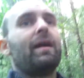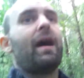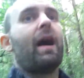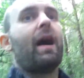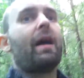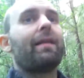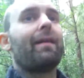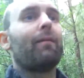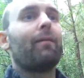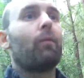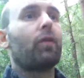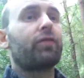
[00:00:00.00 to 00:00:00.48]

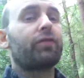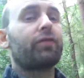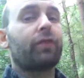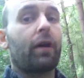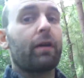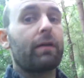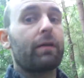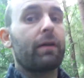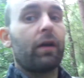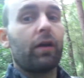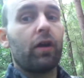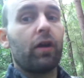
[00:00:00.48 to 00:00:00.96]
And then once
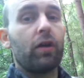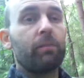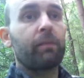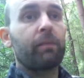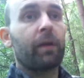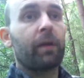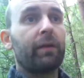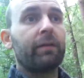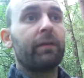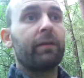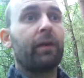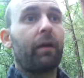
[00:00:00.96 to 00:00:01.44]
I homed
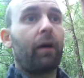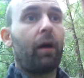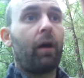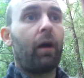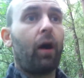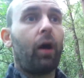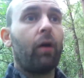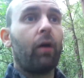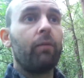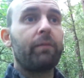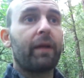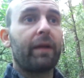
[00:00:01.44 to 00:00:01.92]
in
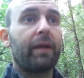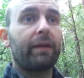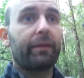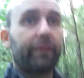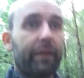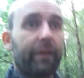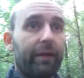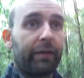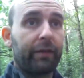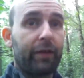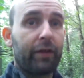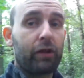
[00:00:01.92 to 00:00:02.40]
on
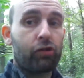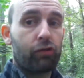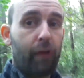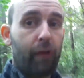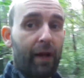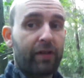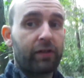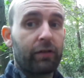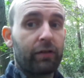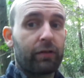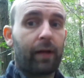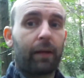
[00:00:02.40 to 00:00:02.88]
the
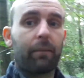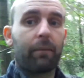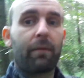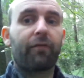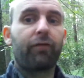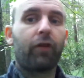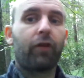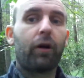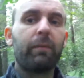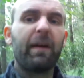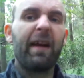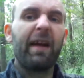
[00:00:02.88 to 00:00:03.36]
direction it was coming from,